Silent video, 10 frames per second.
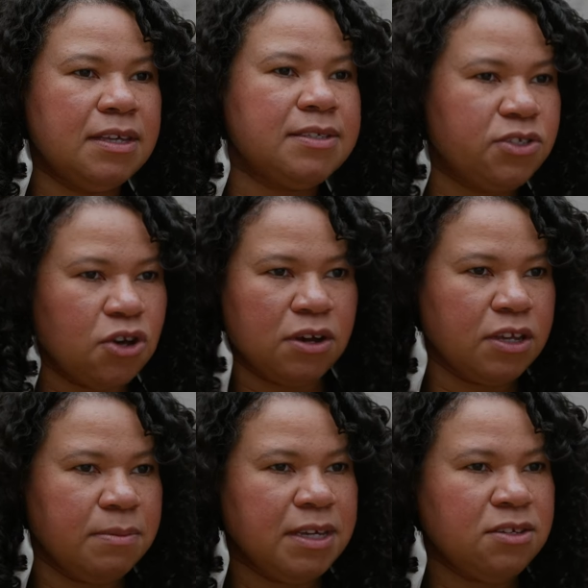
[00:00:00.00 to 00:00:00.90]
this
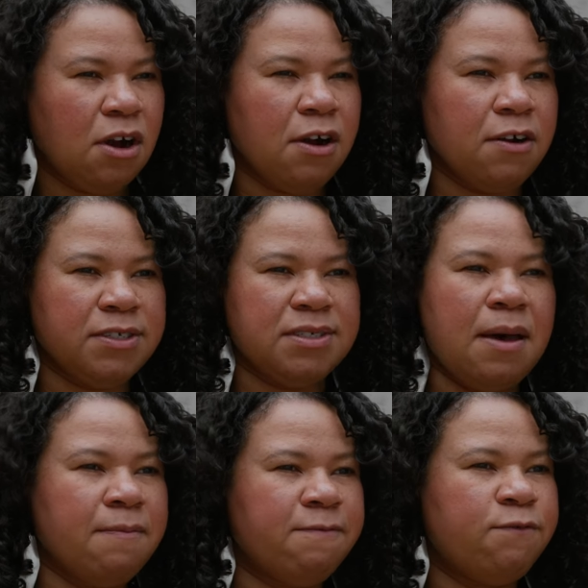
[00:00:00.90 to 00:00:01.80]
document are
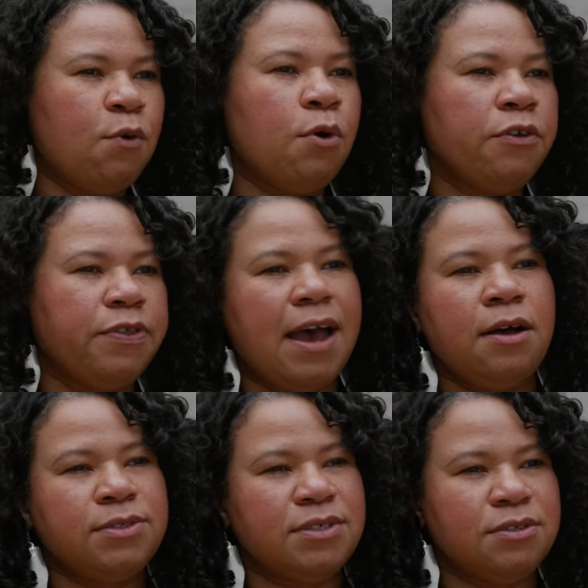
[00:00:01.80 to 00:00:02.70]
some
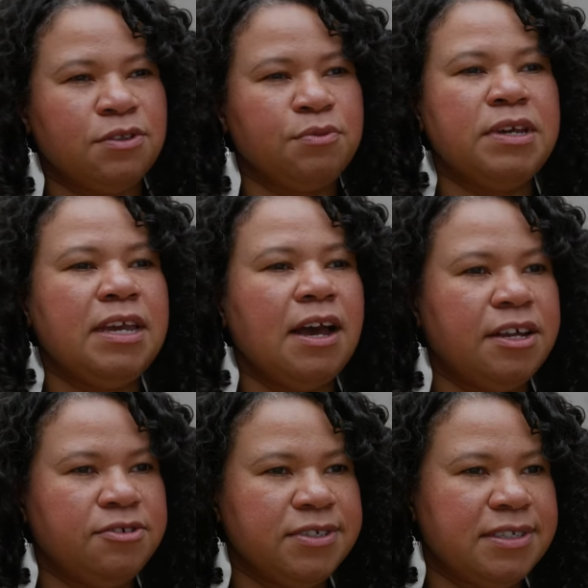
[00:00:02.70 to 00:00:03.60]

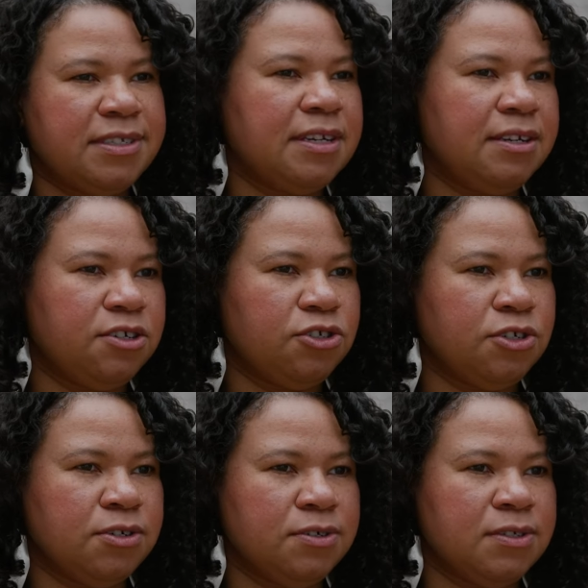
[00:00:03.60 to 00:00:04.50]
4,300
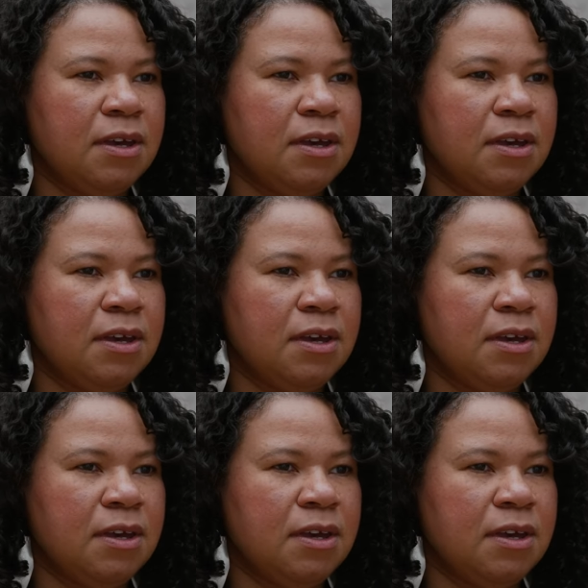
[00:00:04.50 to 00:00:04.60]
signatures